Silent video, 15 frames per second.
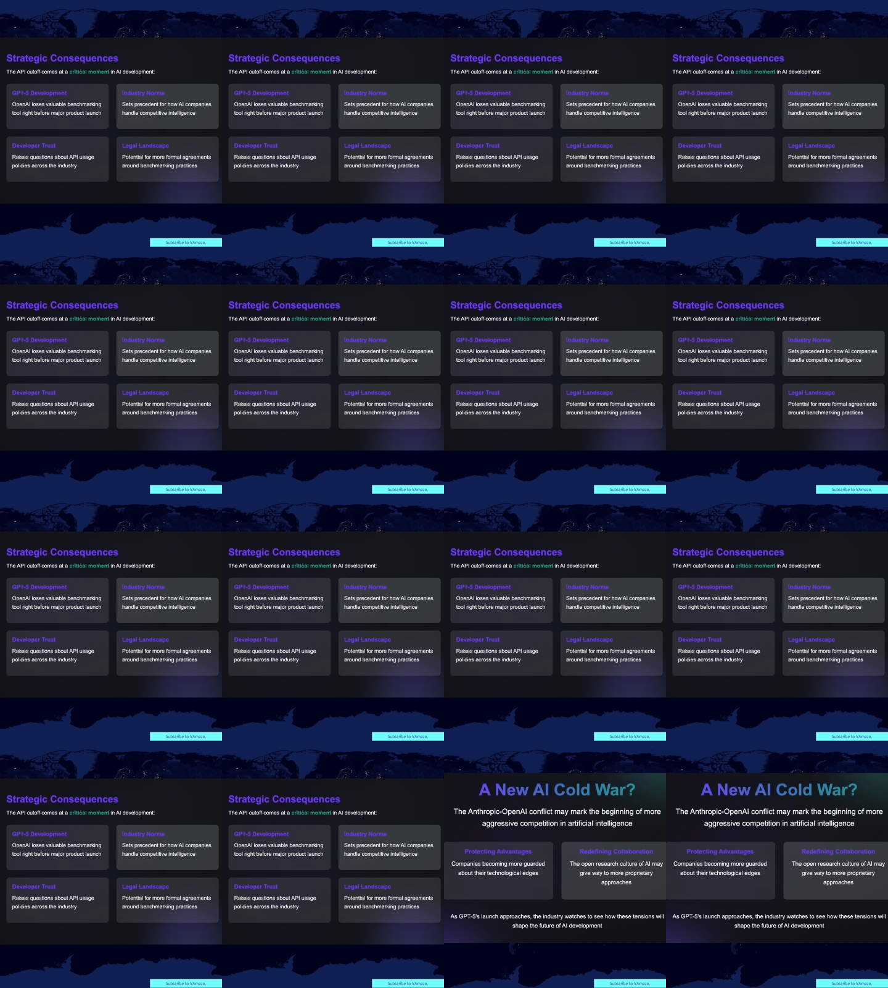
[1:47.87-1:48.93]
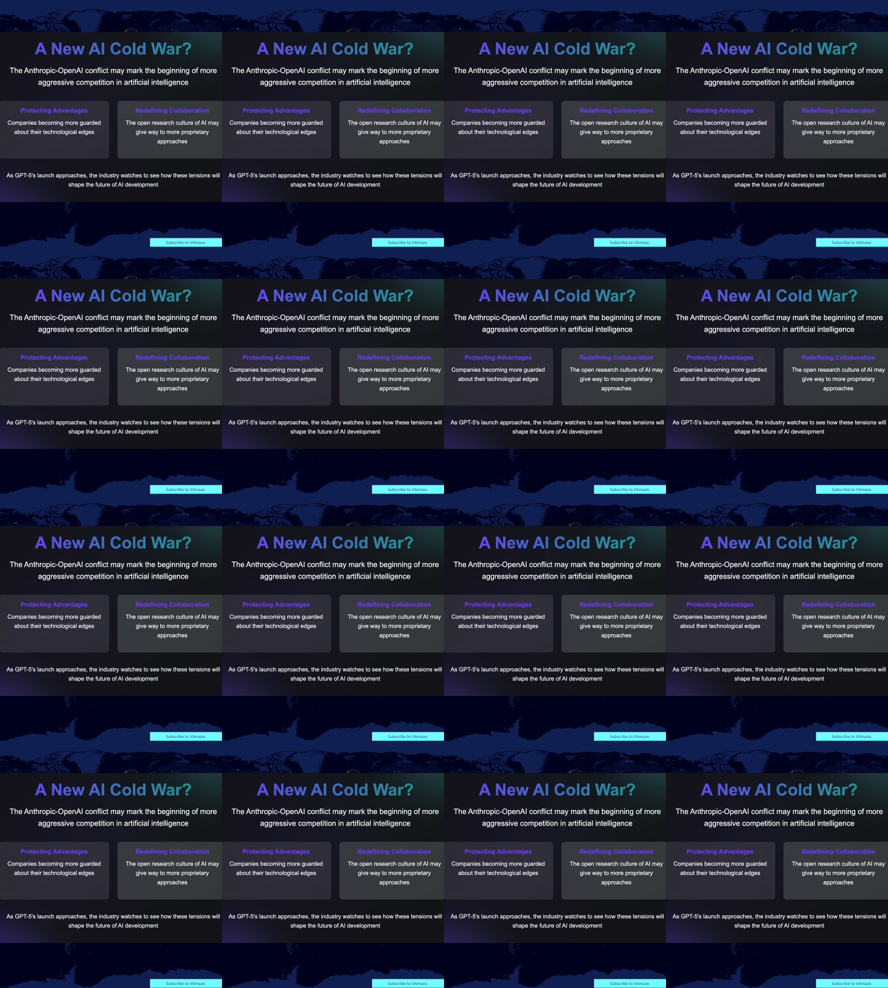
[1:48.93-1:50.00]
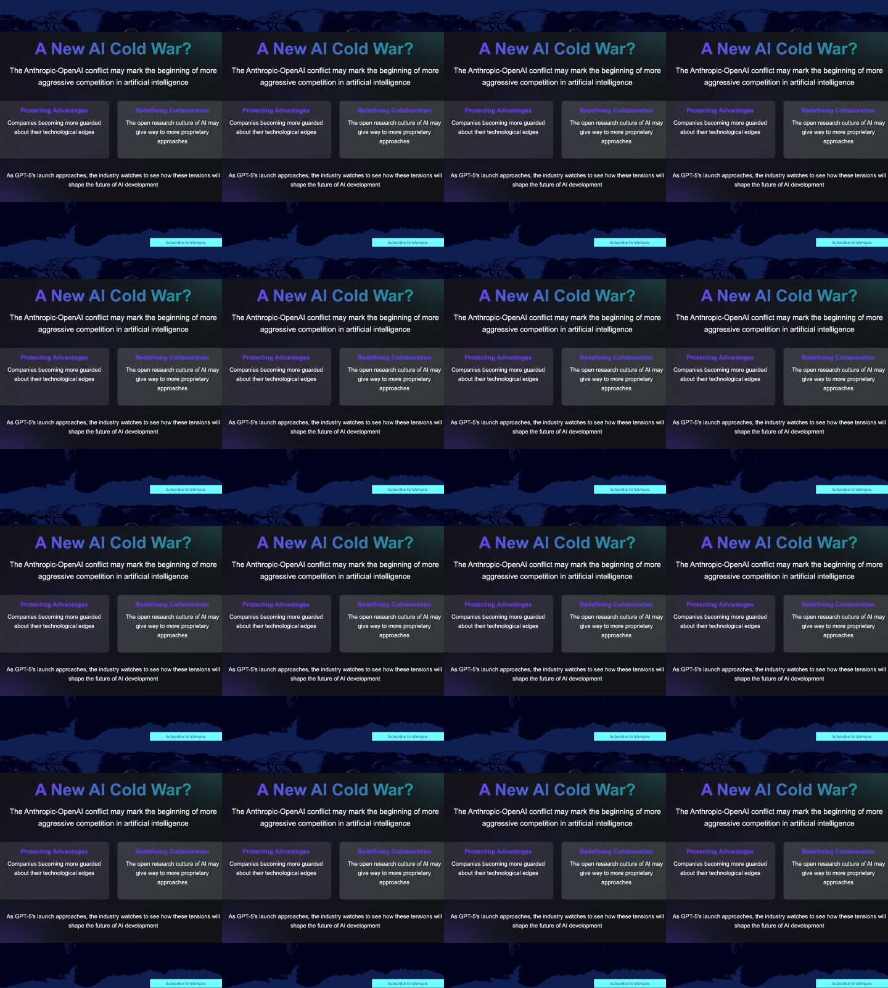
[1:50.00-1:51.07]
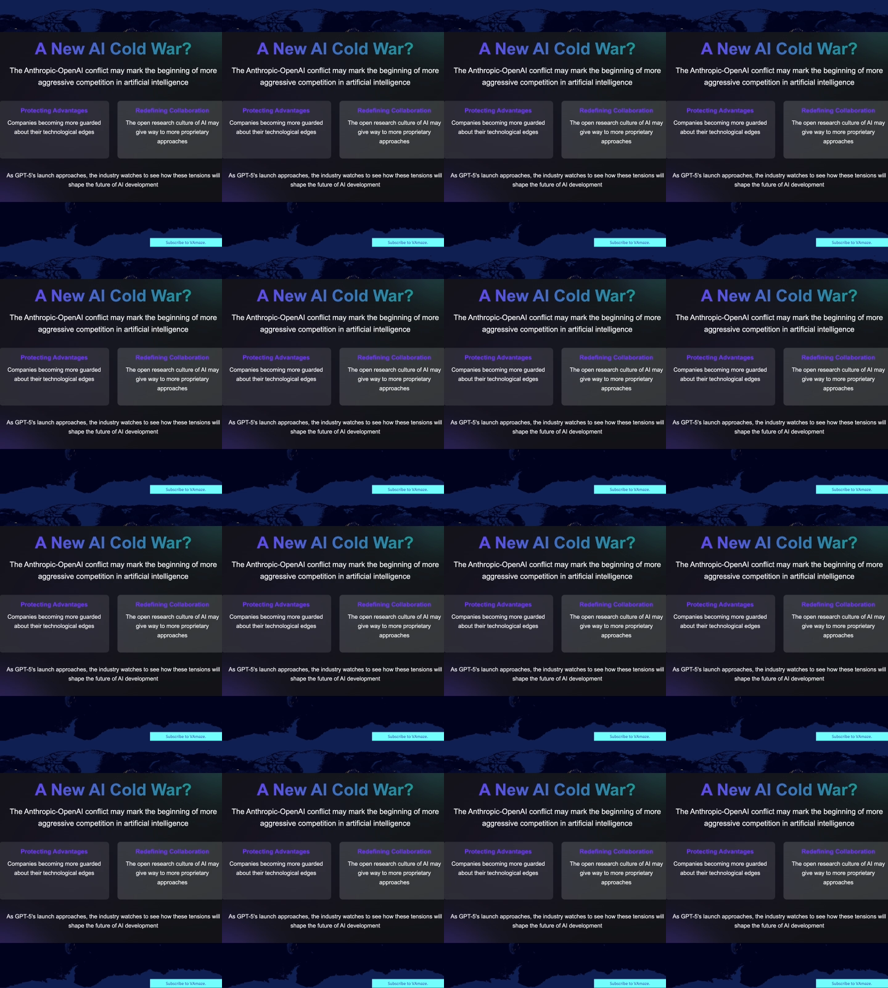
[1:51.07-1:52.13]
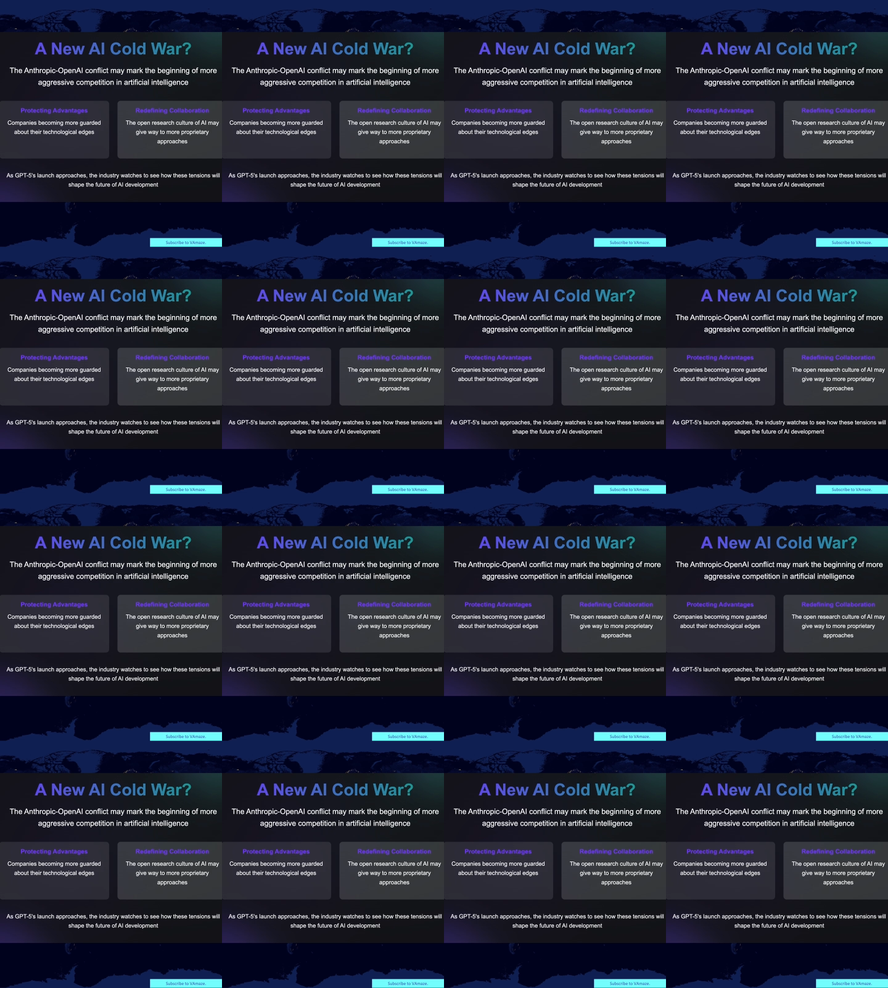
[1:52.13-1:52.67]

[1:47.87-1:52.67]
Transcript: (no speaker visible)